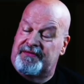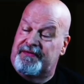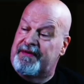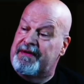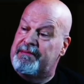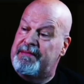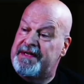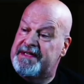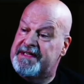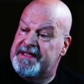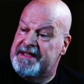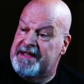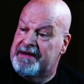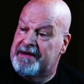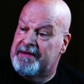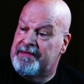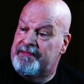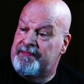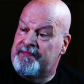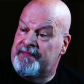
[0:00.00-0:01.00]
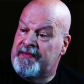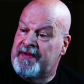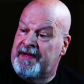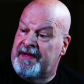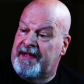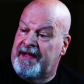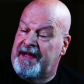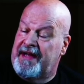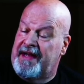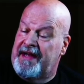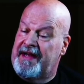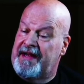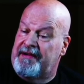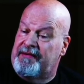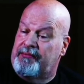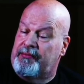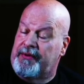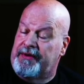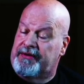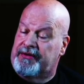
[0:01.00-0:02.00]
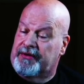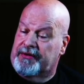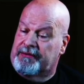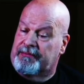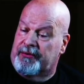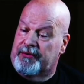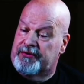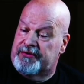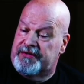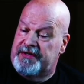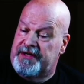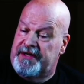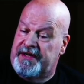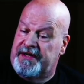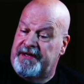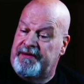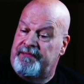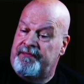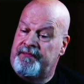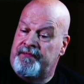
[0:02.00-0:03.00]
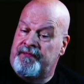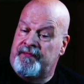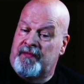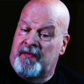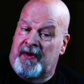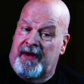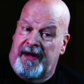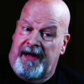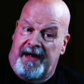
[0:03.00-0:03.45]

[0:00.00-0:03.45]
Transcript: it was very busy there. And we took a person in,